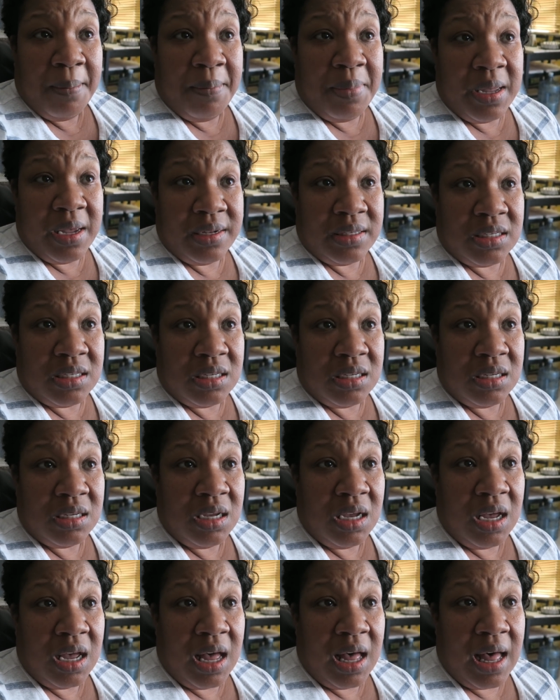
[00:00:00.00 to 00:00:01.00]
but
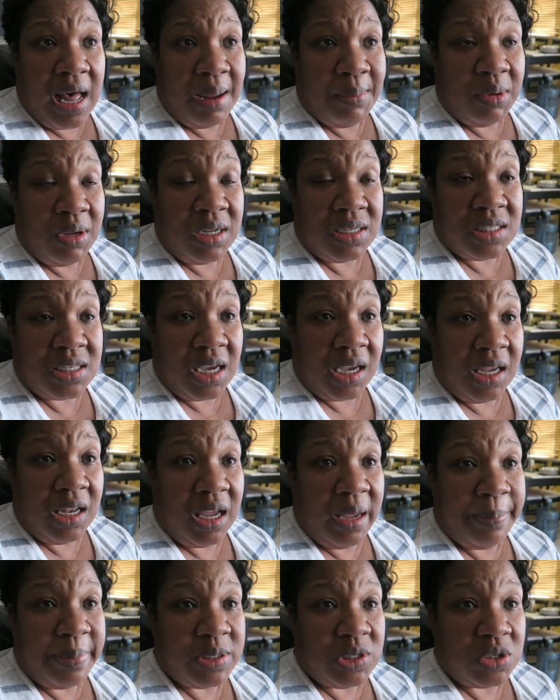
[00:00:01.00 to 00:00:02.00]
I'm on a
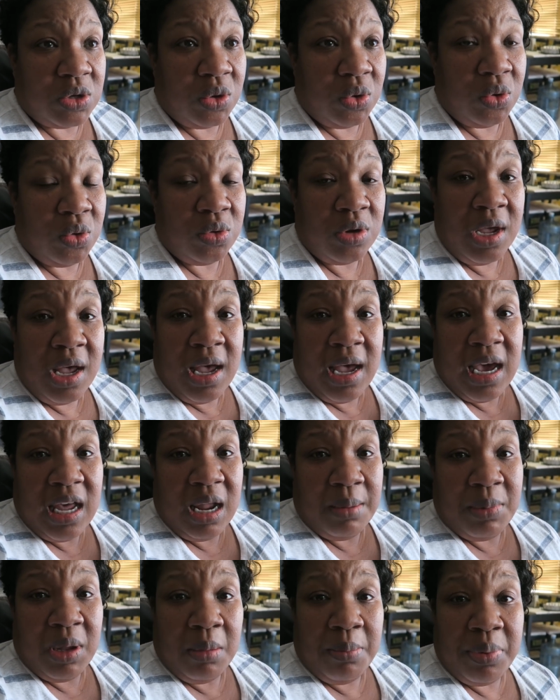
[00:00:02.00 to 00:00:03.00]
second episode
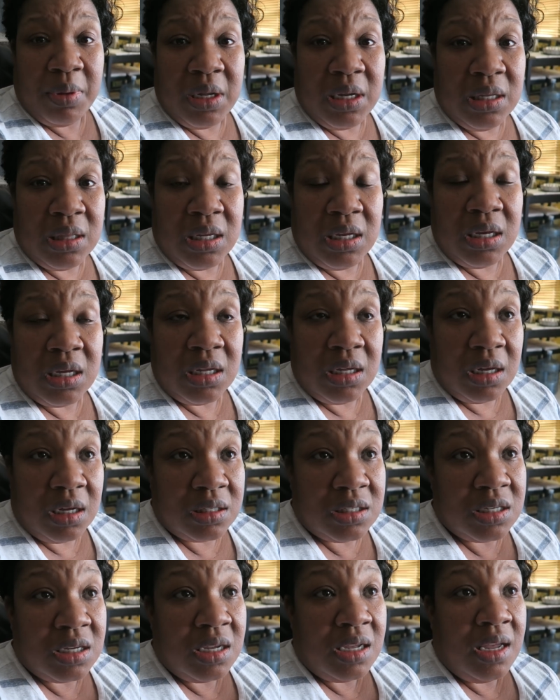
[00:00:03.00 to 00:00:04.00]
and I'm completely
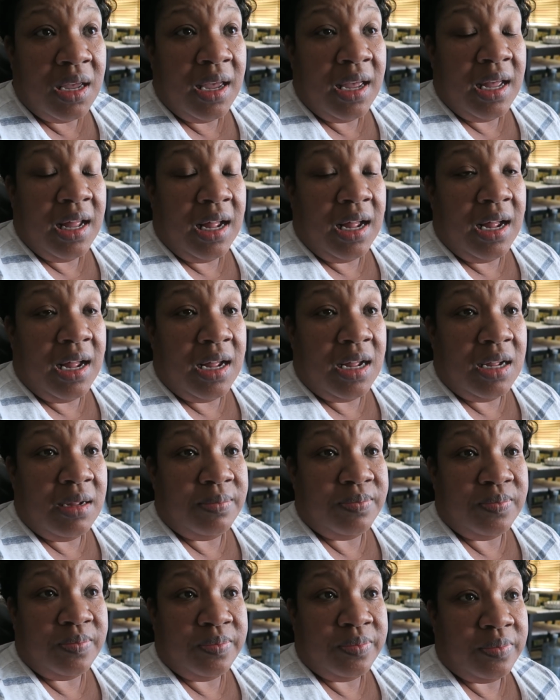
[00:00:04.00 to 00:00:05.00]
hooked.
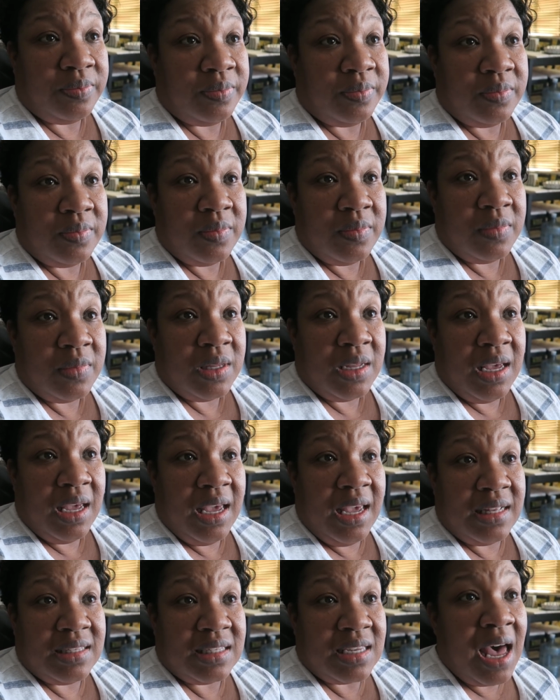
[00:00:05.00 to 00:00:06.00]

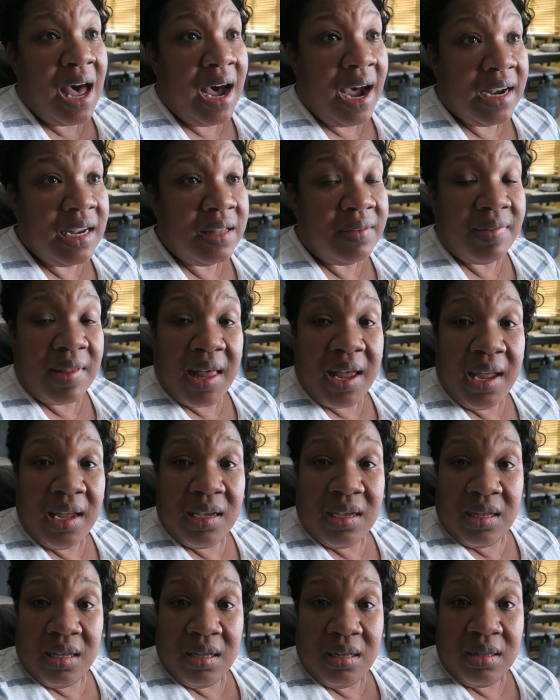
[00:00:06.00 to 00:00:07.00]
It's kind of
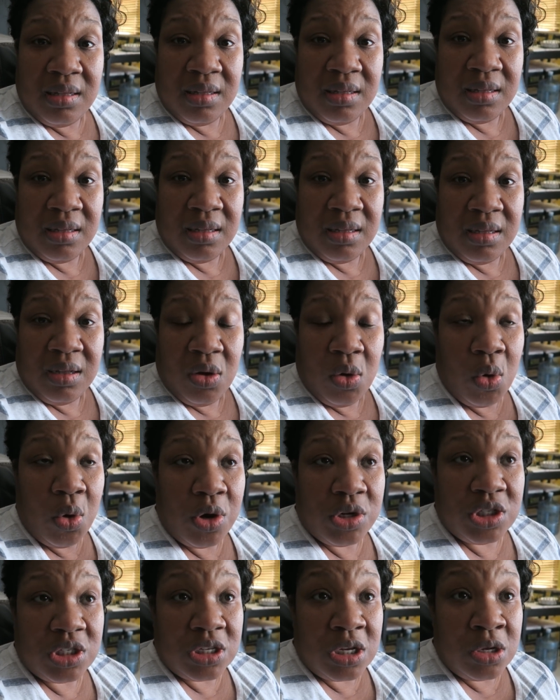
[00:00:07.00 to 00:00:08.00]
like
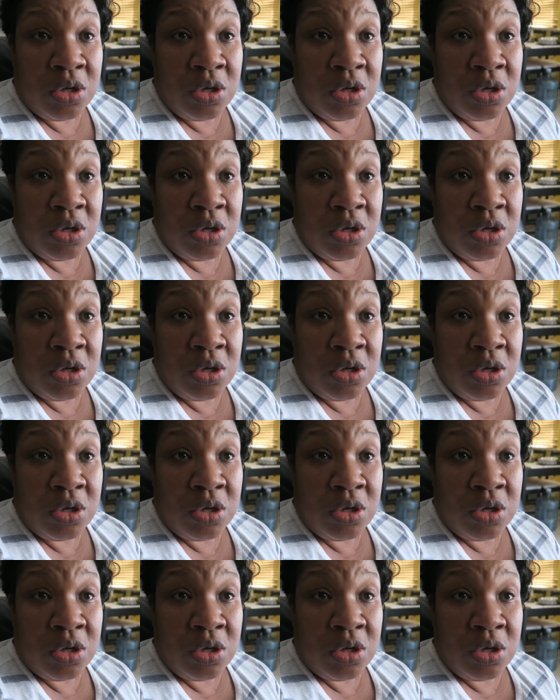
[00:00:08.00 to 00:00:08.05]
Orange is